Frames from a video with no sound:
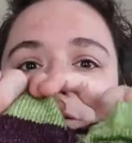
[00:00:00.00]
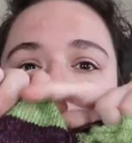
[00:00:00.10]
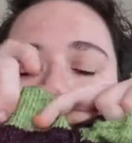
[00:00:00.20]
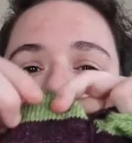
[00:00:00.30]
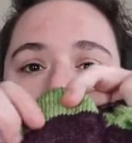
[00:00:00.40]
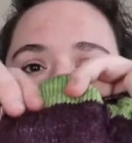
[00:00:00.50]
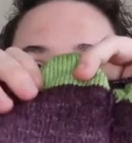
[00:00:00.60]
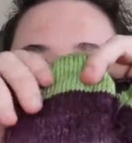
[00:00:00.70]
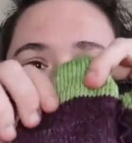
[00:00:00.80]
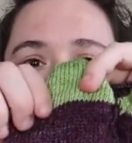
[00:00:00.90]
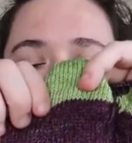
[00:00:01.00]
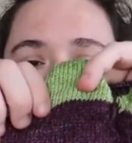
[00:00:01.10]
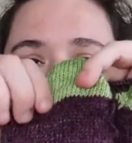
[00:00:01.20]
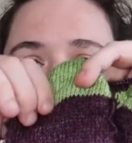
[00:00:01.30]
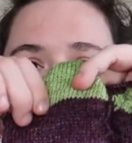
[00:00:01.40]
So I went as far as
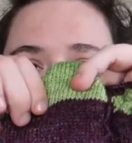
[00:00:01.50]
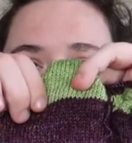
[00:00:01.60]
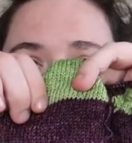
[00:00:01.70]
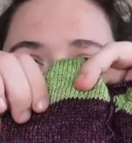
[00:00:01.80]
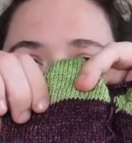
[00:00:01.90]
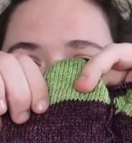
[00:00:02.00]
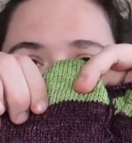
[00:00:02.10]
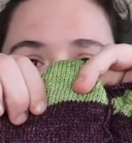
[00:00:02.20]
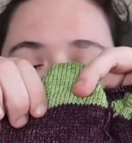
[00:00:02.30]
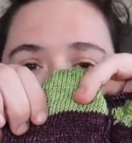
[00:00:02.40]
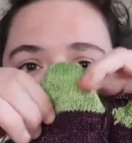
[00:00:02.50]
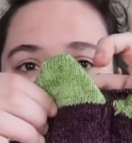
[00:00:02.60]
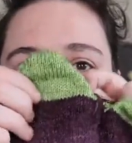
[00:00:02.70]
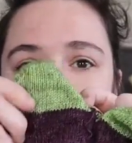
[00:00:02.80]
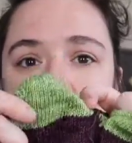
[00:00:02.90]
the ends of my toes,
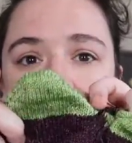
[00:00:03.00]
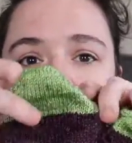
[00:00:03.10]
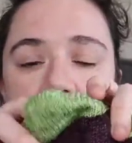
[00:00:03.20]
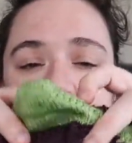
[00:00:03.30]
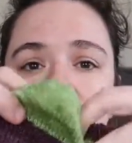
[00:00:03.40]
and then I put in the